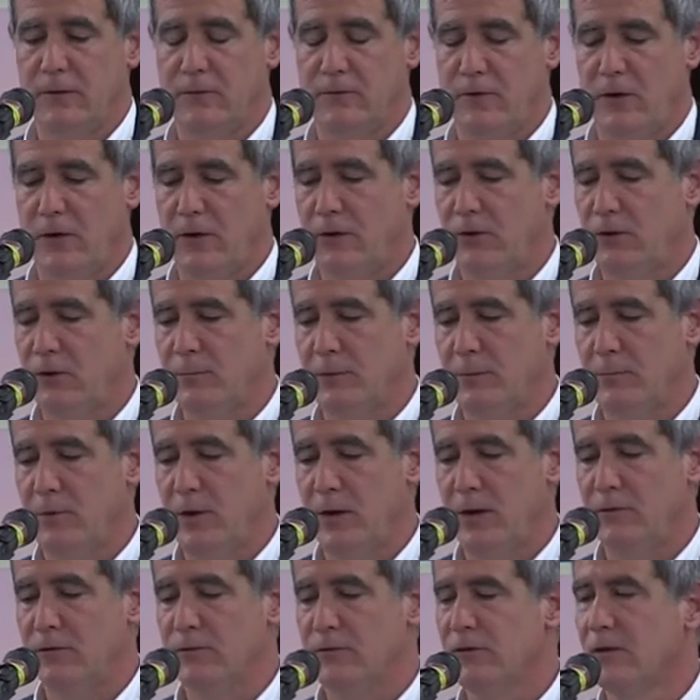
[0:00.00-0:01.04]
of our human
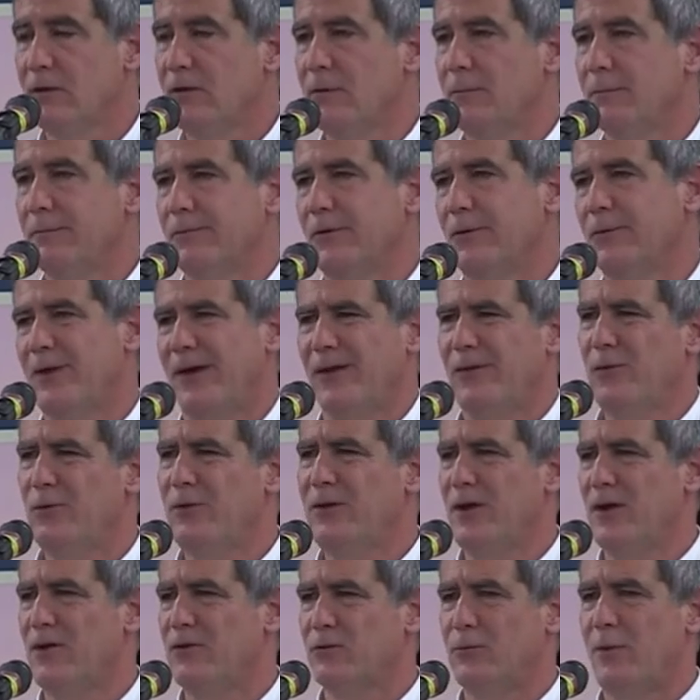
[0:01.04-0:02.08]
brains. Okay, who
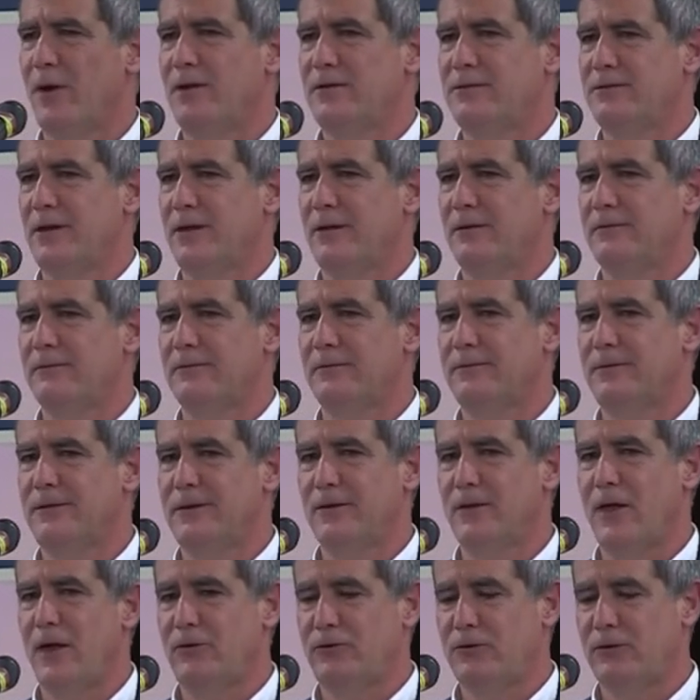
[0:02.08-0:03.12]
cares? Why is that
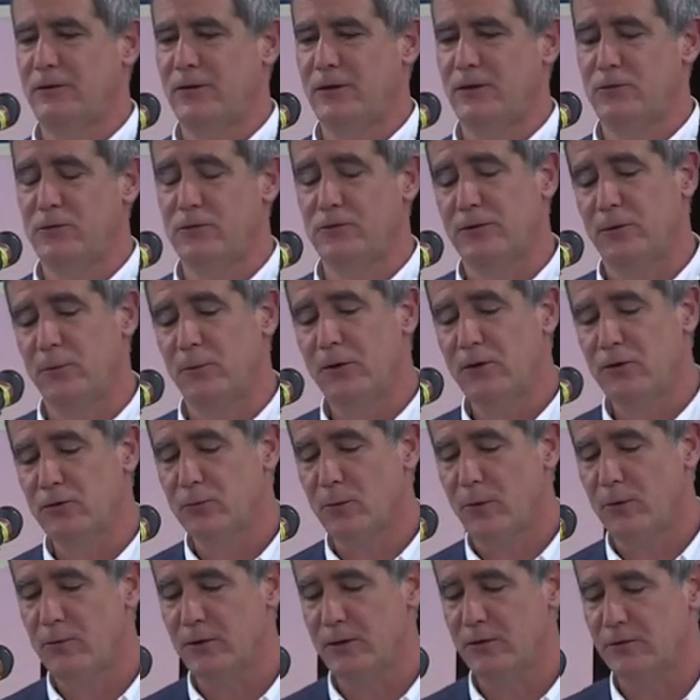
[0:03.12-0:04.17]
theologically interesting? Well,
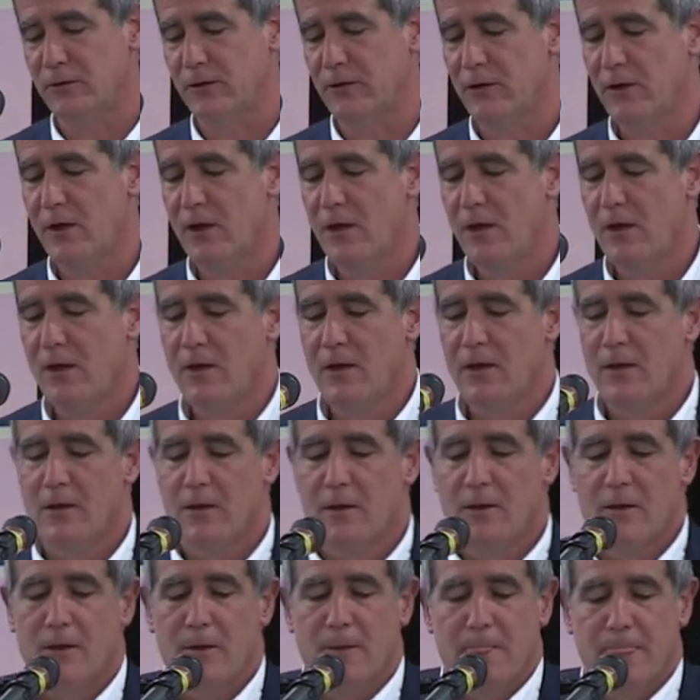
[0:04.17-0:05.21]
here's one reason.
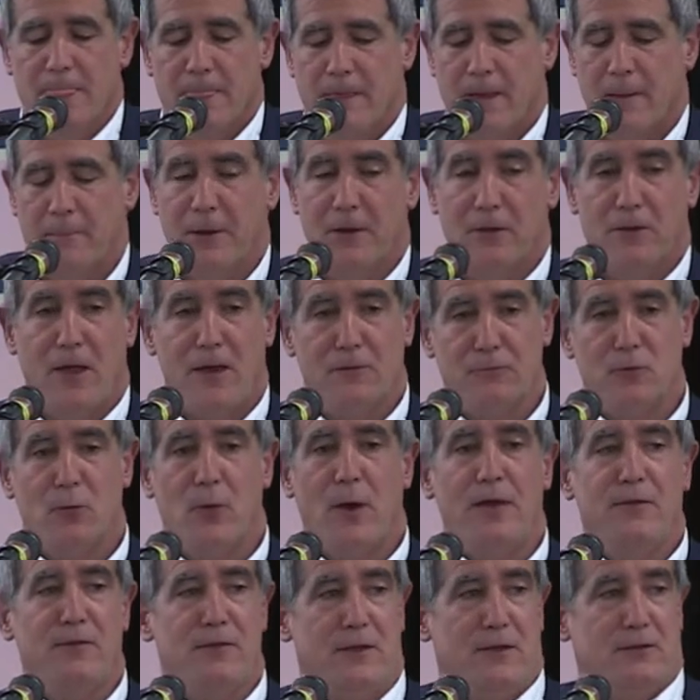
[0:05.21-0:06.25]
I mean, a lot of new
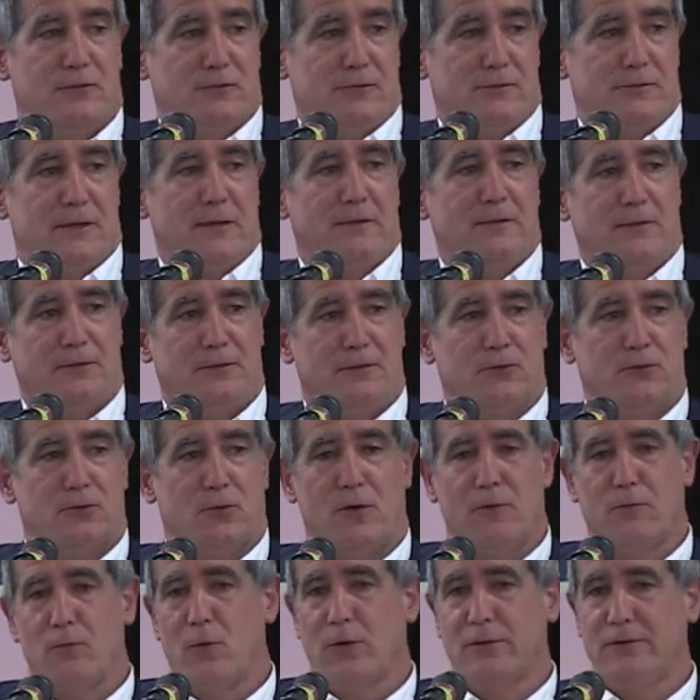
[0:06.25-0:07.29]
atheists think that this
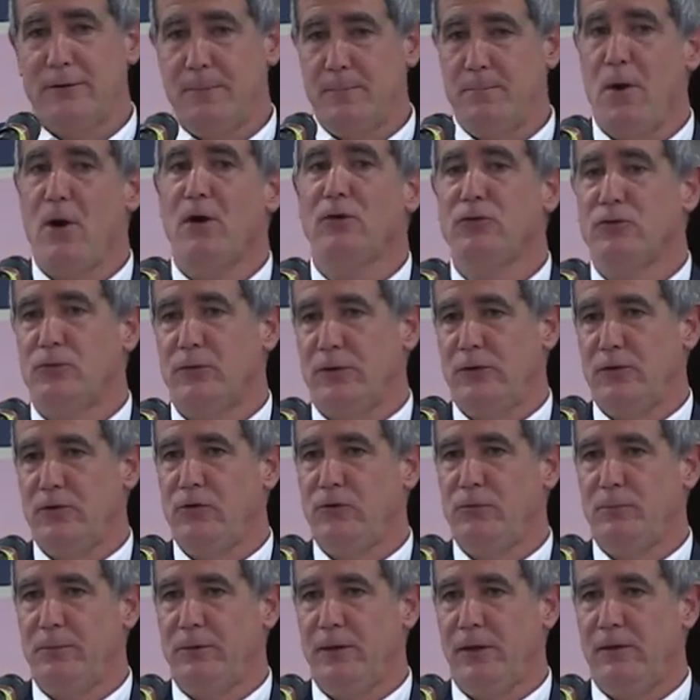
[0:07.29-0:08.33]
sort of work debunks
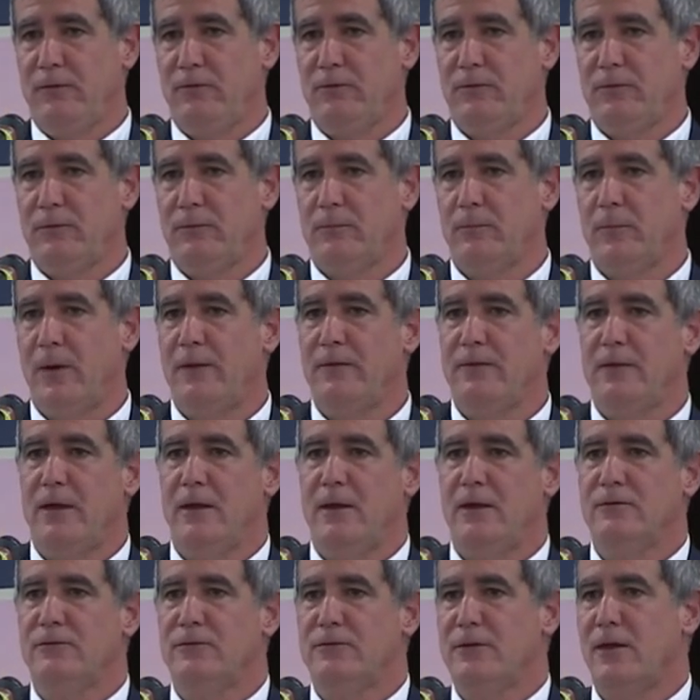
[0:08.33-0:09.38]
religious belief, right?
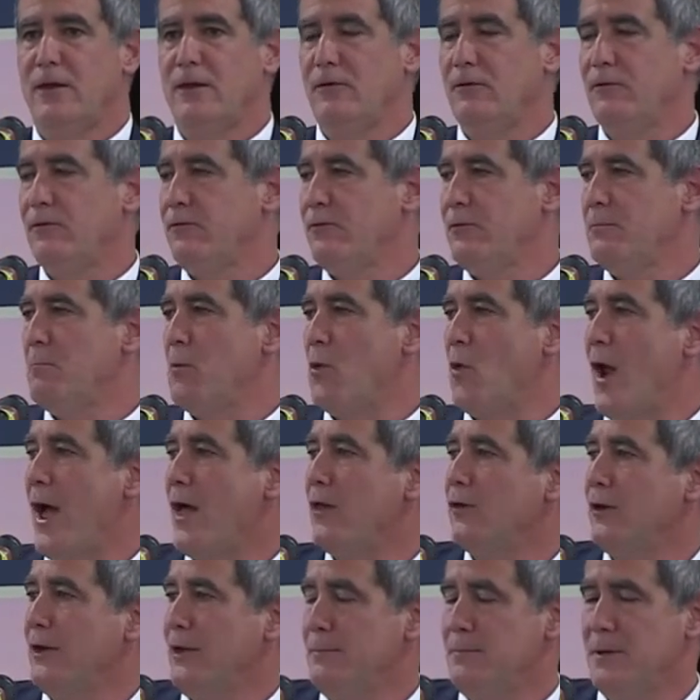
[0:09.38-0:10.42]
That instead of
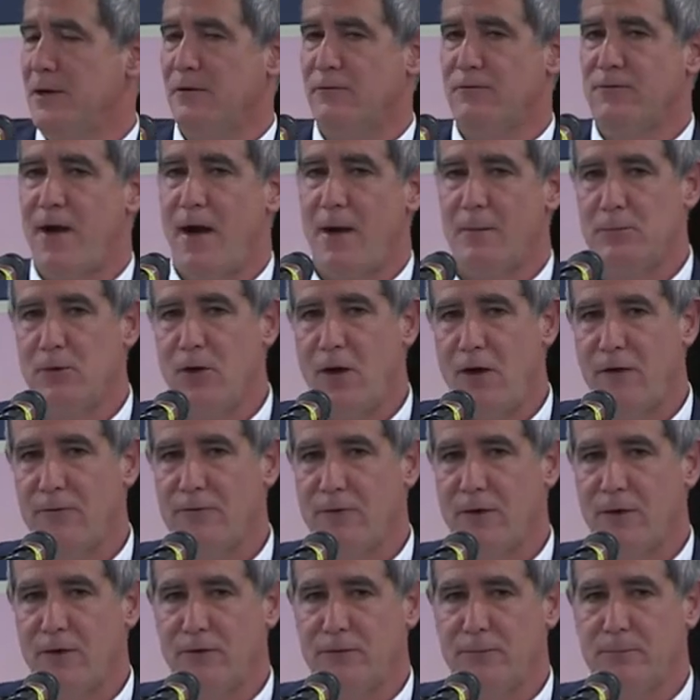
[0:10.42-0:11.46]
morality being fobbed
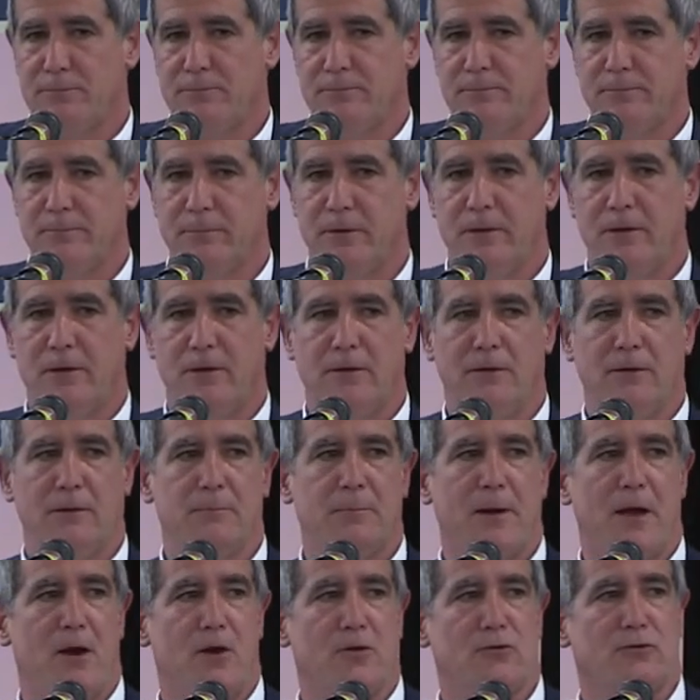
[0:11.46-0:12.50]
off on us uh,
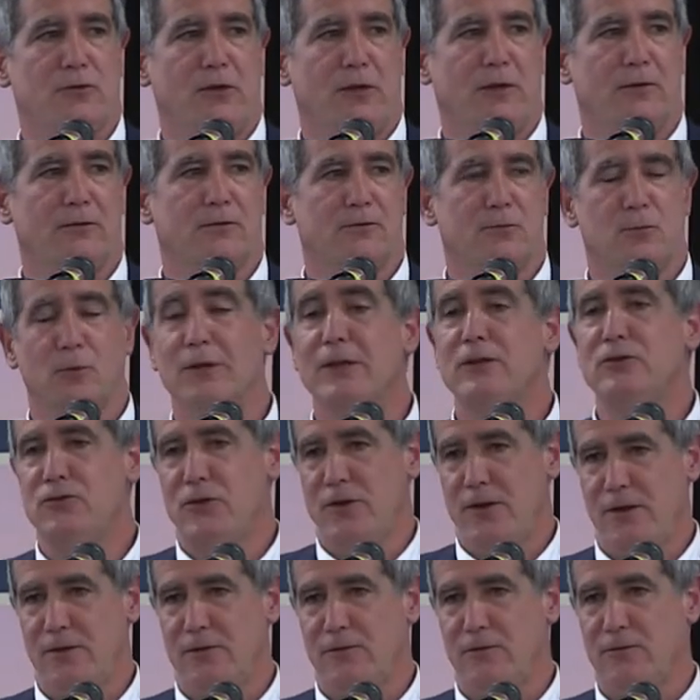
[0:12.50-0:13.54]
by our genes,
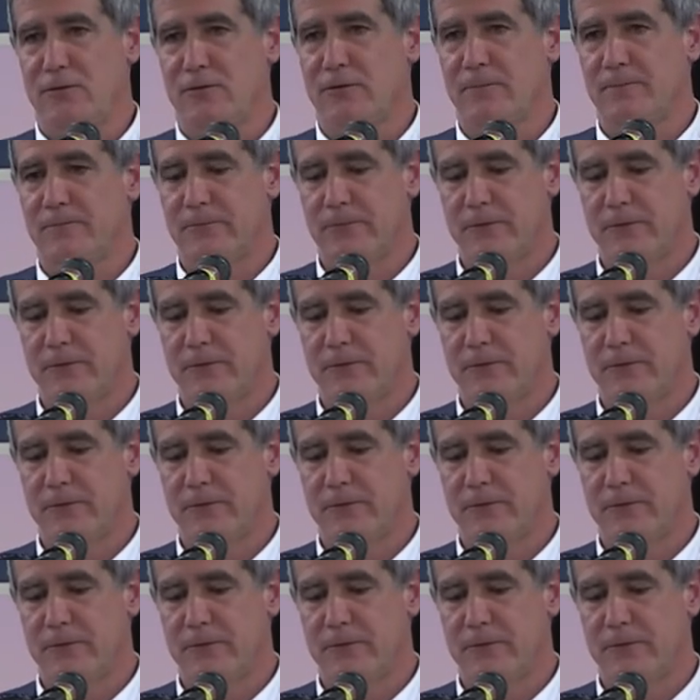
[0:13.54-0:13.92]
religion is.